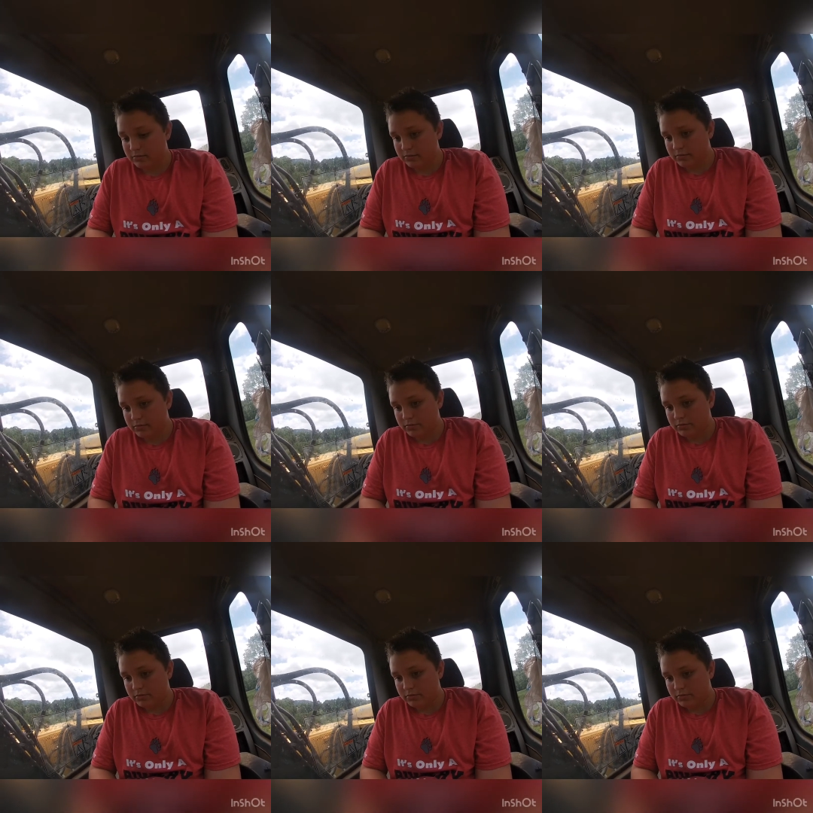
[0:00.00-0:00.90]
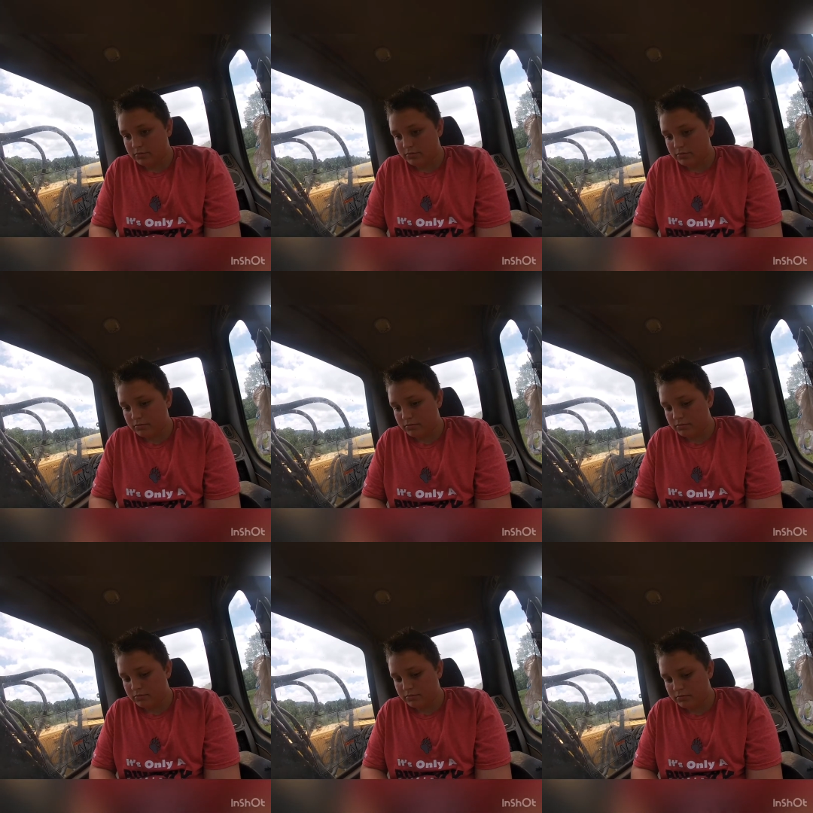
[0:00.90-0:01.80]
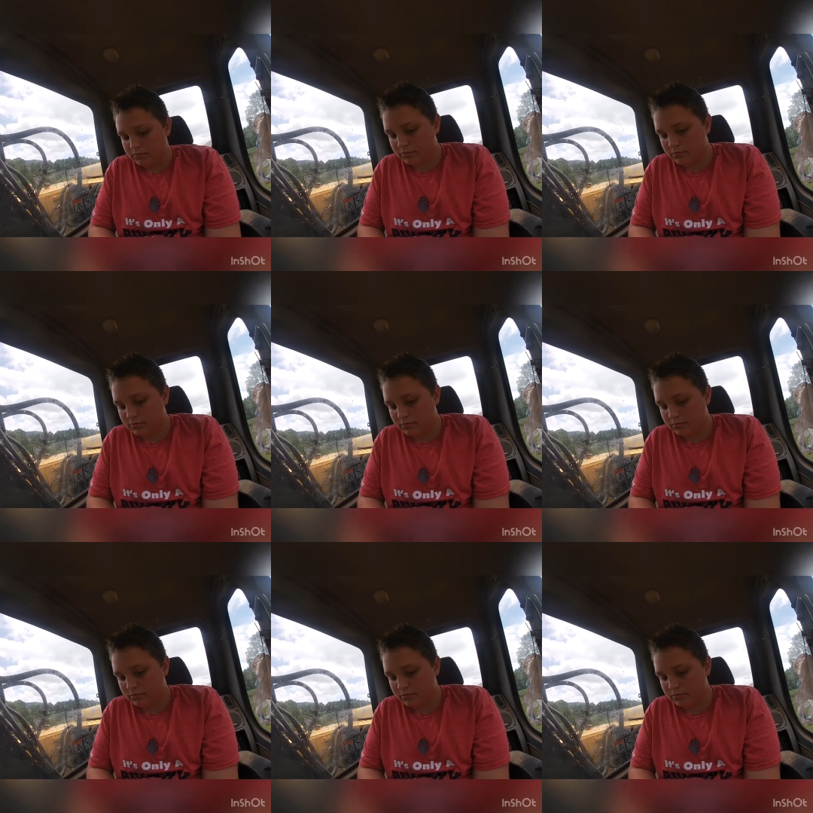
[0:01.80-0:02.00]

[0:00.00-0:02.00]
(silence)